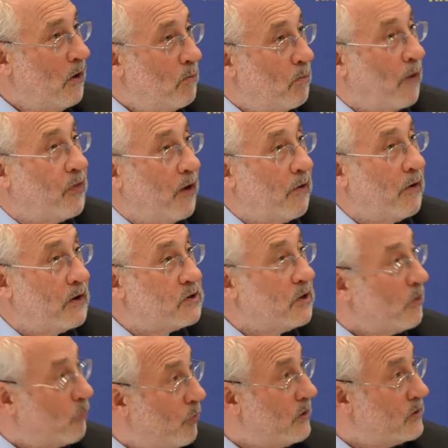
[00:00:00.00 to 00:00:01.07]
But there is
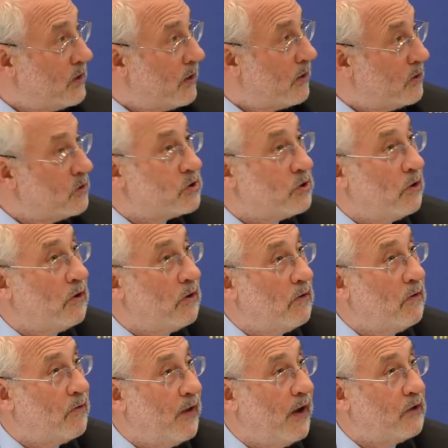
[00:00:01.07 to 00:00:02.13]
increasing
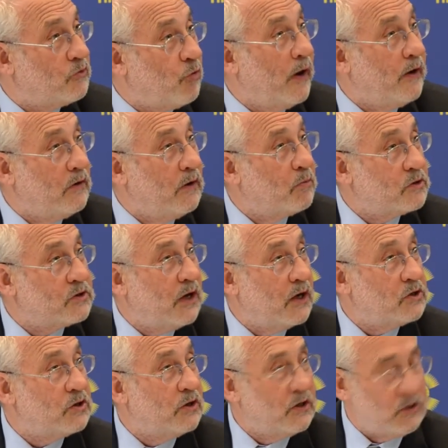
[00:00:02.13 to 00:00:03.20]
concern that trade
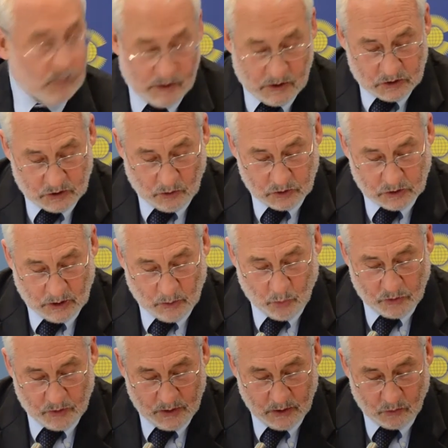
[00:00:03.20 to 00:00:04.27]
liberalization has been associated
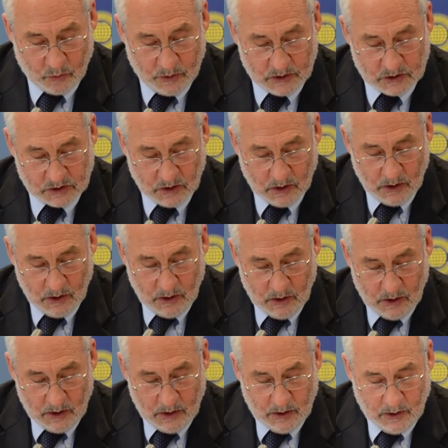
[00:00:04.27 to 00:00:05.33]
with an increase
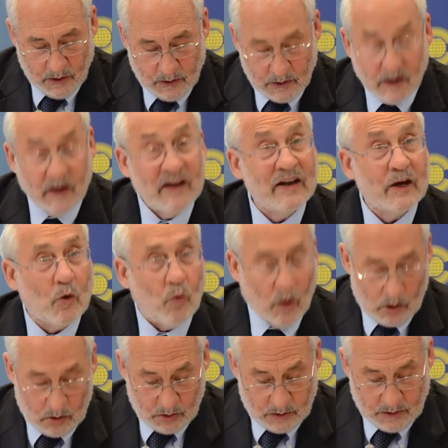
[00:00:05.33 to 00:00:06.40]
in
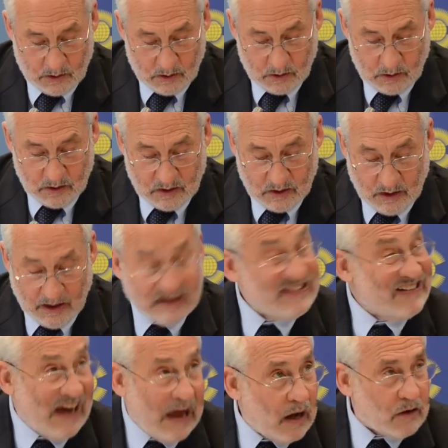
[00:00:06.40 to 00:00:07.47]
inequality
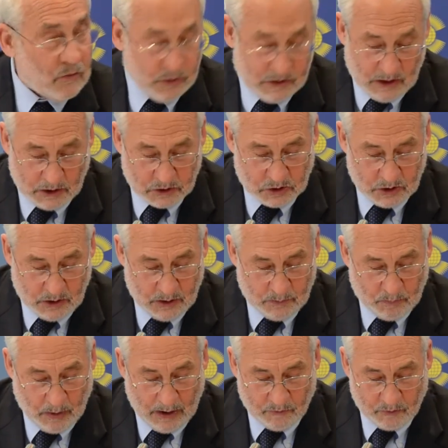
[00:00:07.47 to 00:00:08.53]
and not a reduction in
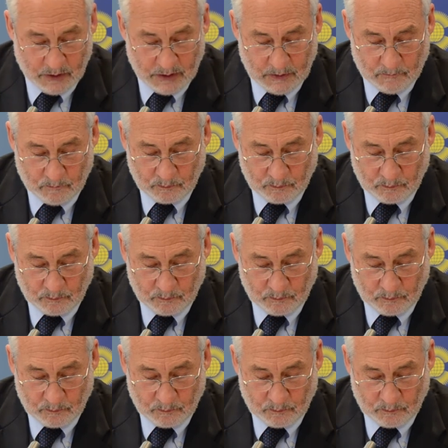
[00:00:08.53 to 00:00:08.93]
poverty.